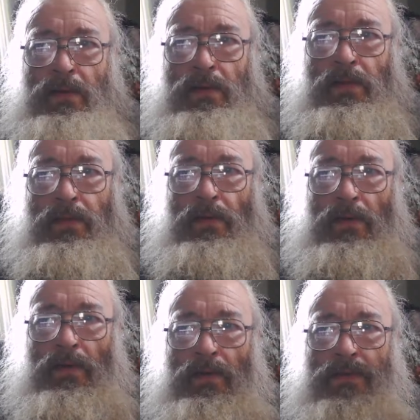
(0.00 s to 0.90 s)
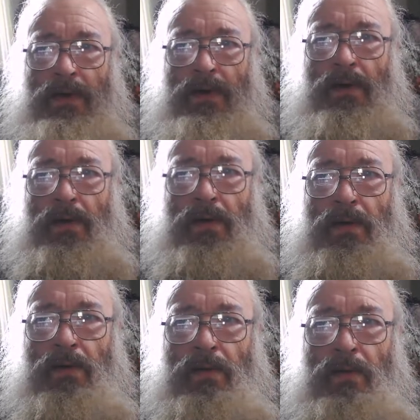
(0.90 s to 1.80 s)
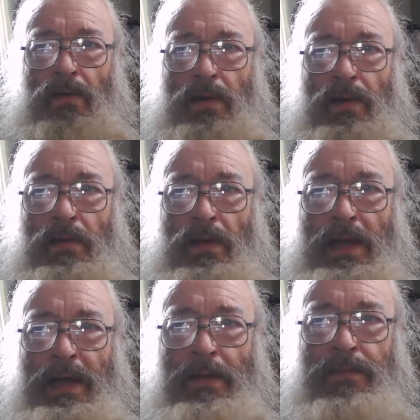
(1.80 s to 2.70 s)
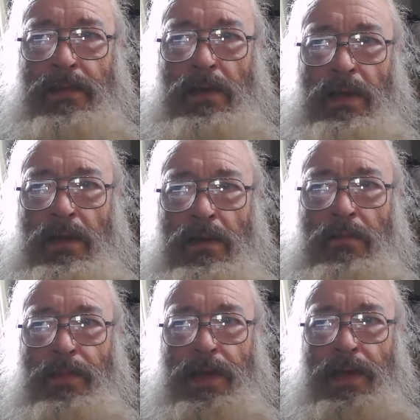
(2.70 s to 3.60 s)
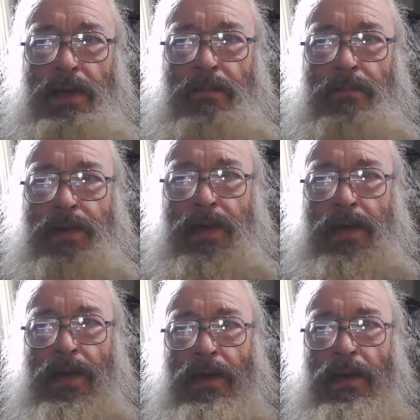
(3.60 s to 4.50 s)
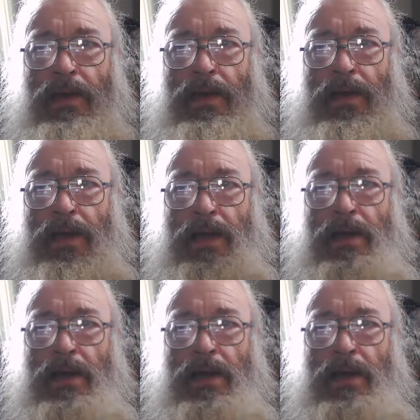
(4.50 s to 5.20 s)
Those are all oil lamps, little, medium, big, and then